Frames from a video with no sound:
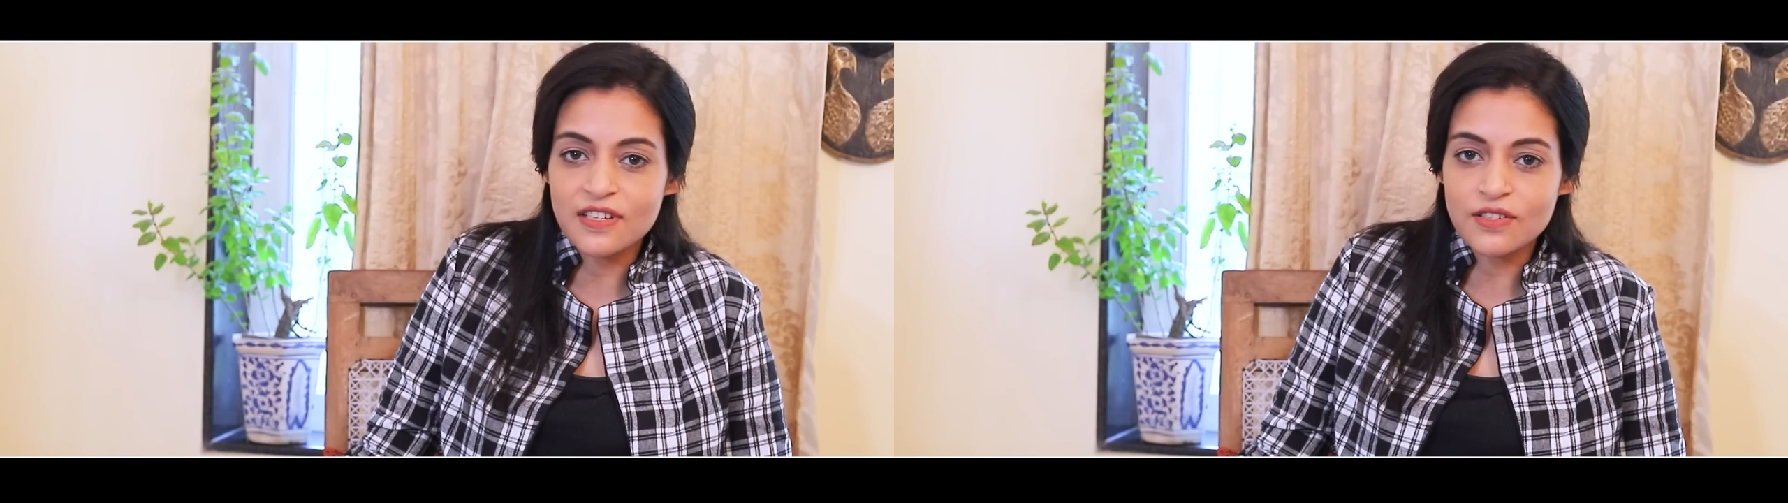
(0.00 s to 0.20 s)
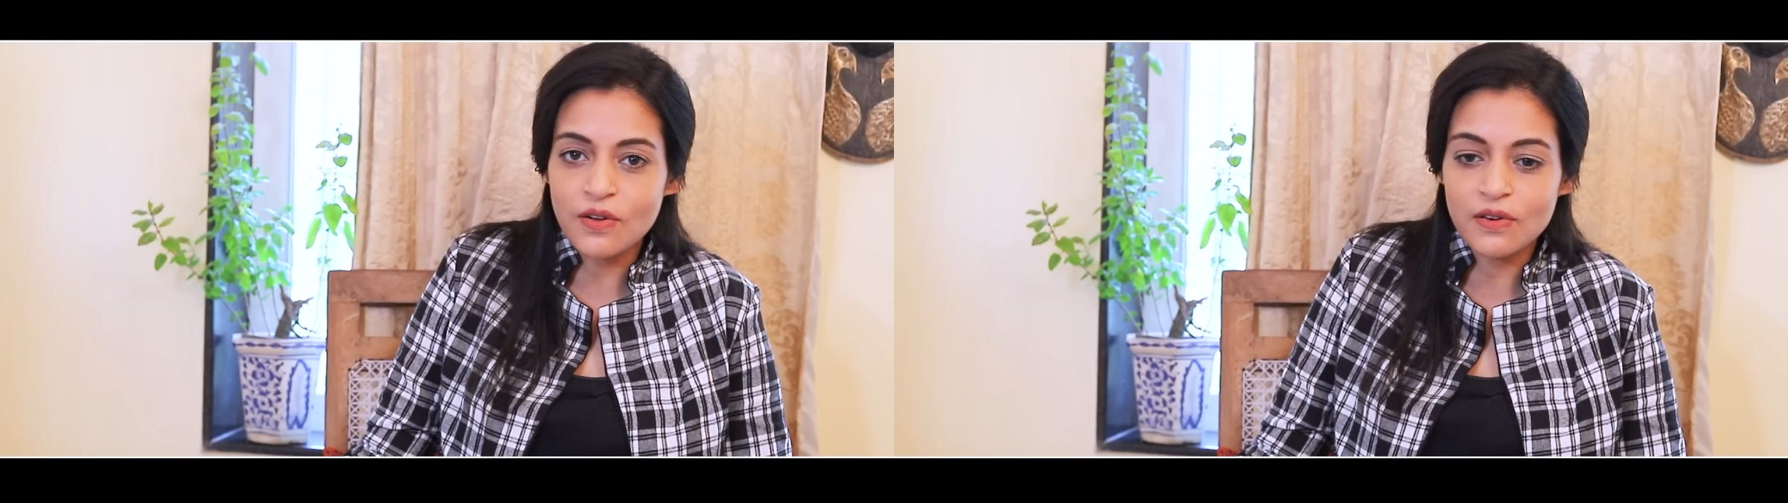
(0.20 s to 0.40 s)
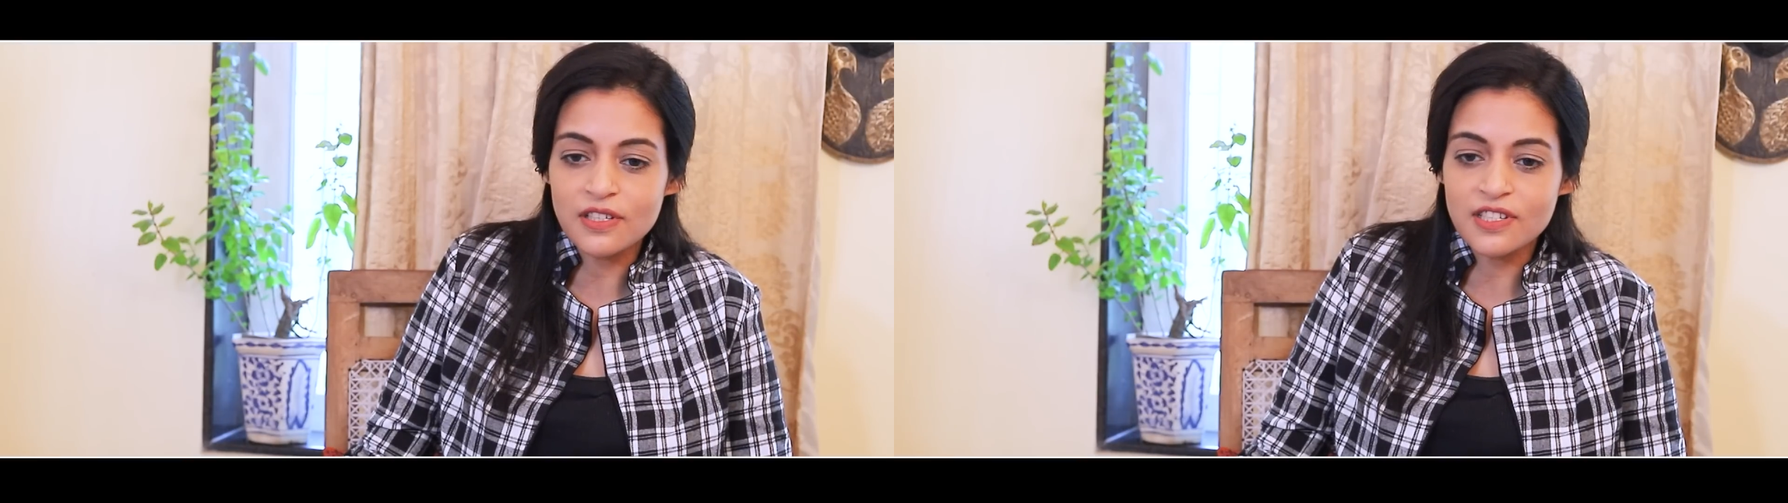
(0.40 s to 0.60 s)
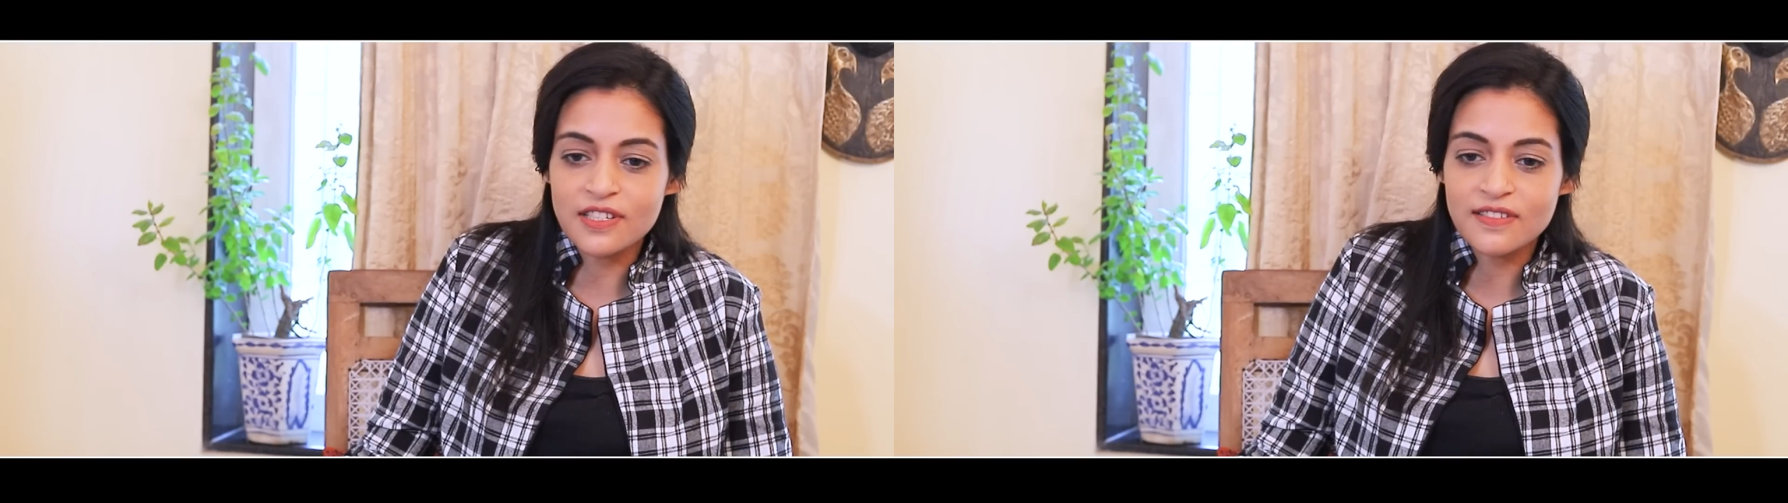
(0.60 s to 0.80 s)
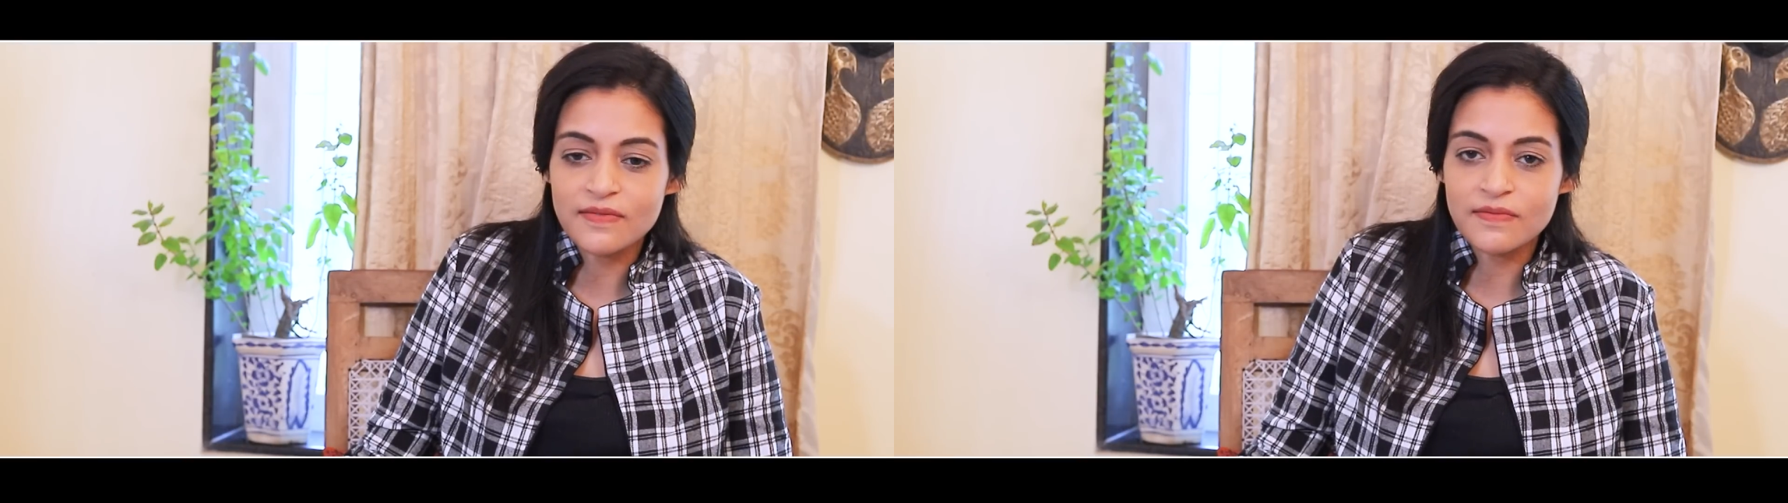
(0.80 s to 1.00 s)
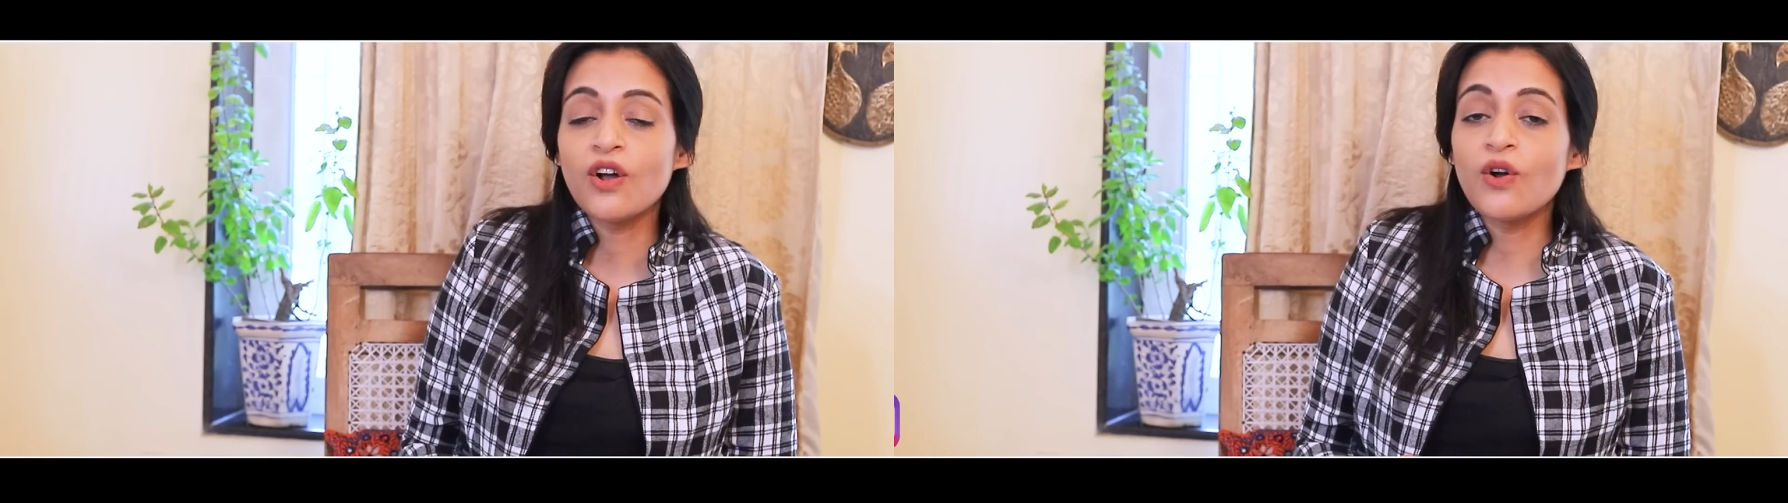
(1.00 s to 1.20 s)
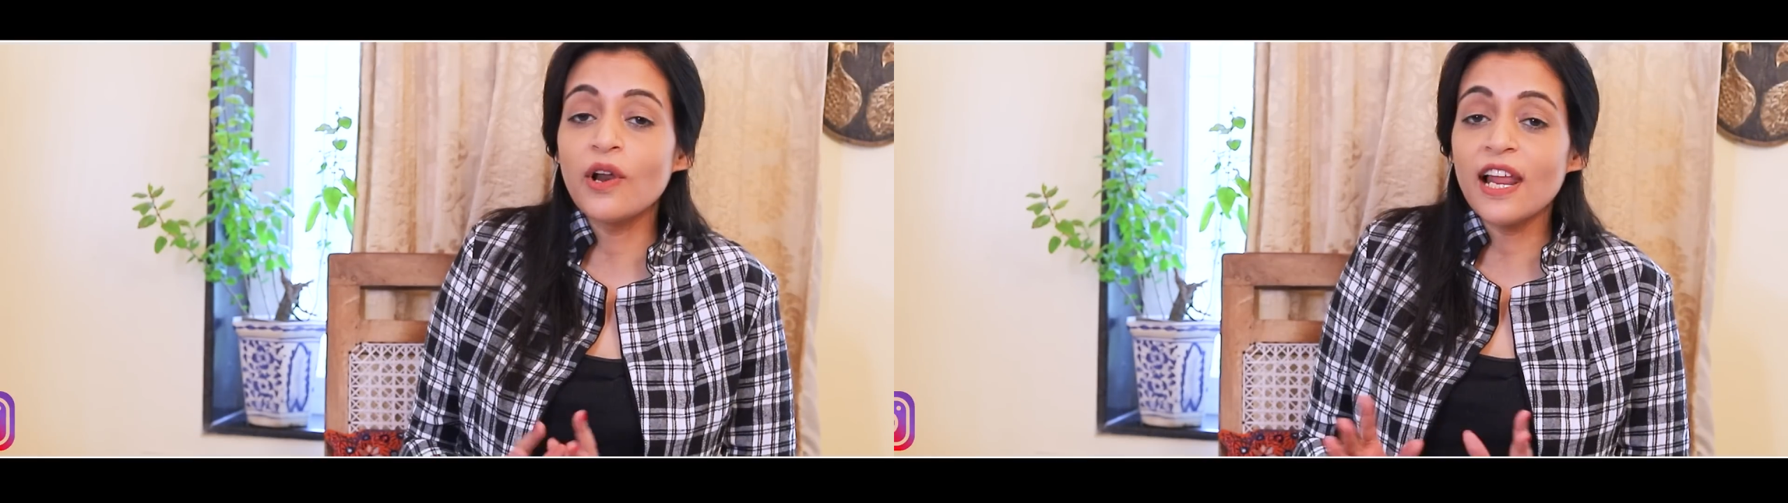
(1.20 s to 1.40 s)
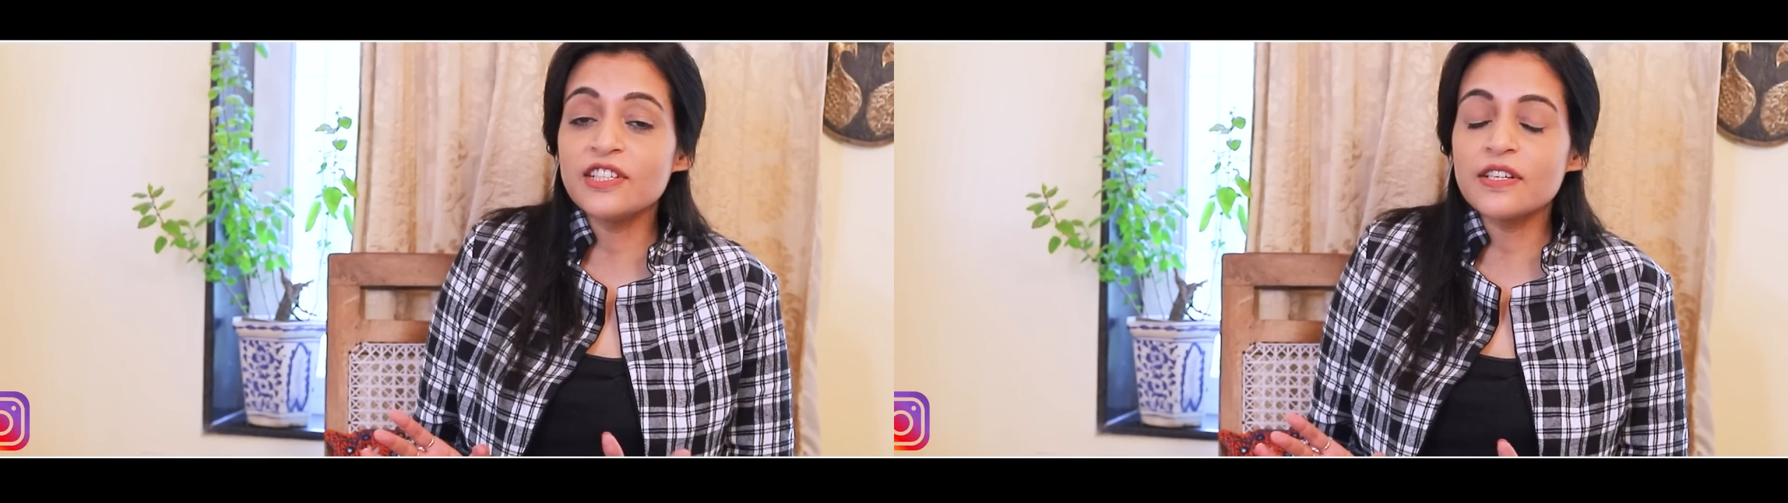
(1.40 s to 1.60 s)
years old.
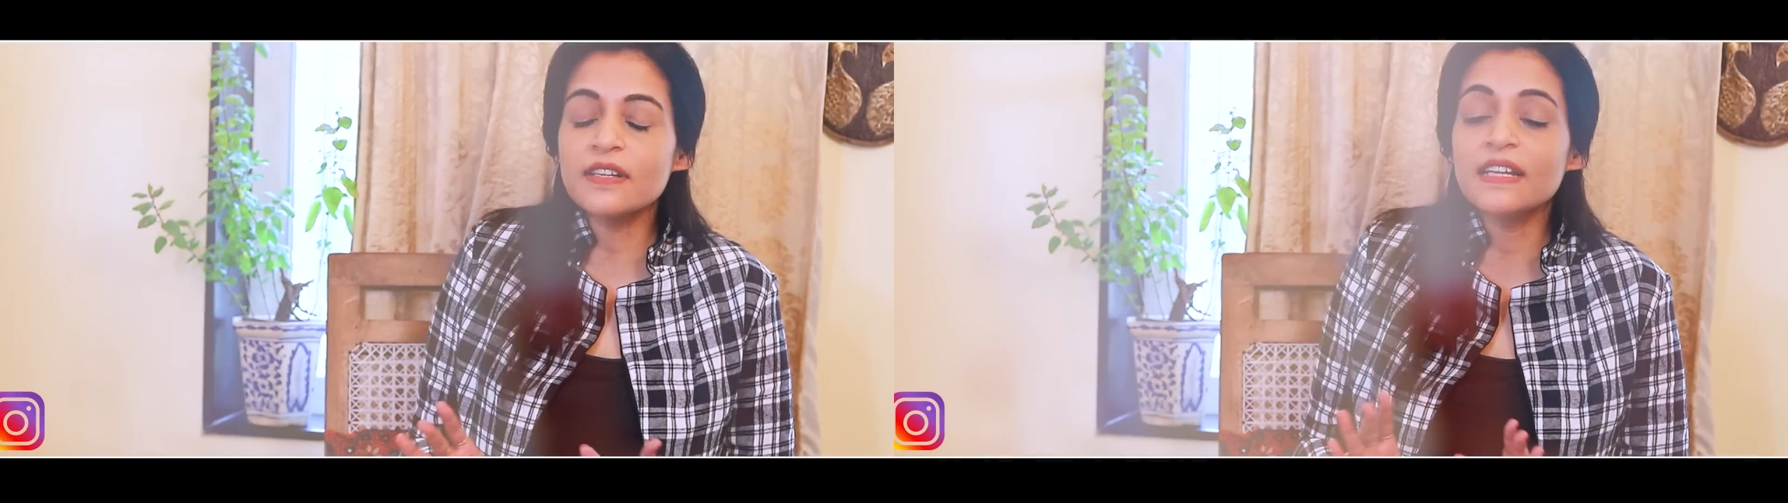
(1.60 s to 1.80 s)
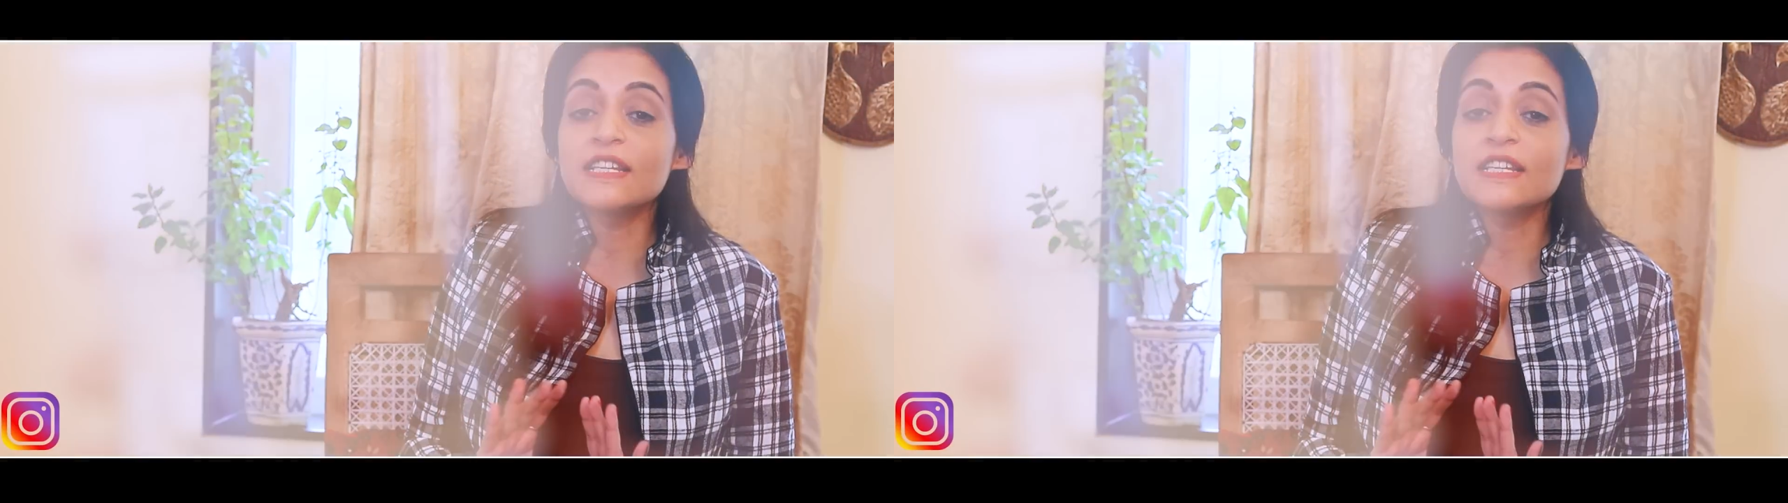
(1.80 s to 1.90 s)
Collagen